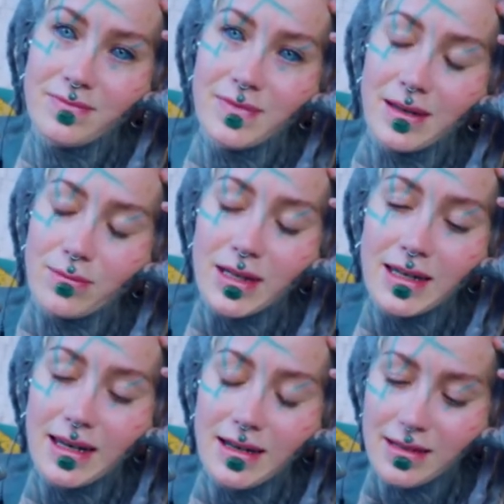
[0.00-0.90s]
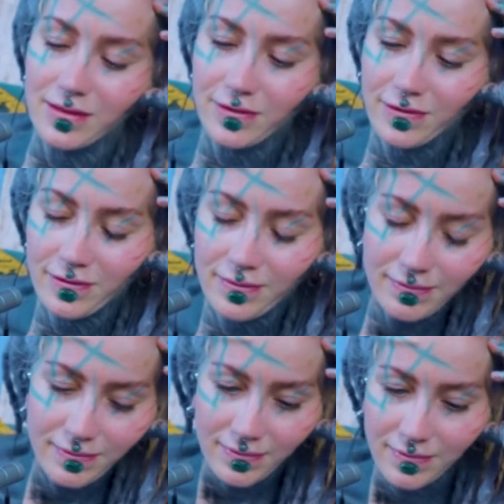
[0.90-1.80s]
that we can live,
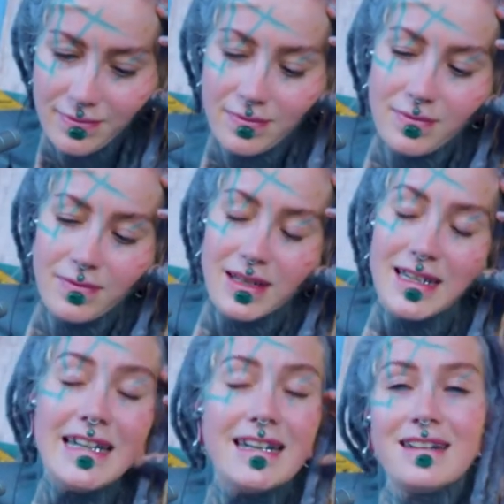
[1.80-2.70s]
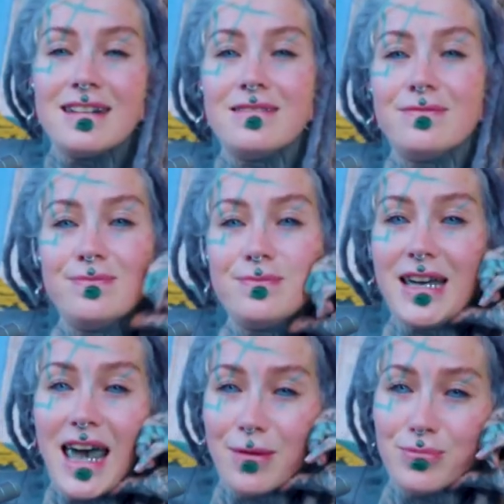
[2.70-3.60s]
eat, be
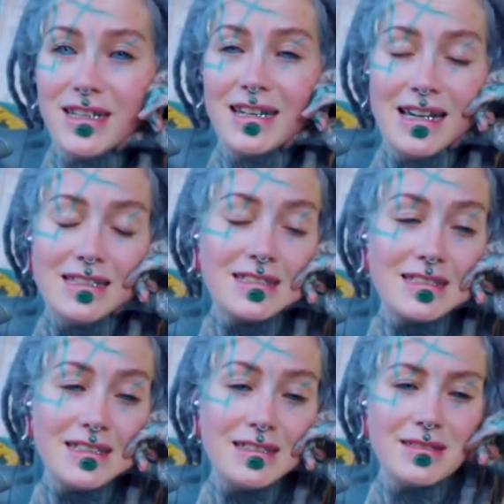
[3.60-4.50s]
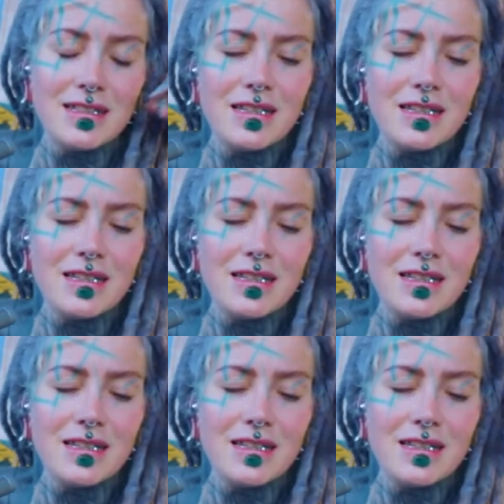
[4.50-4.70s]
happy, healthy,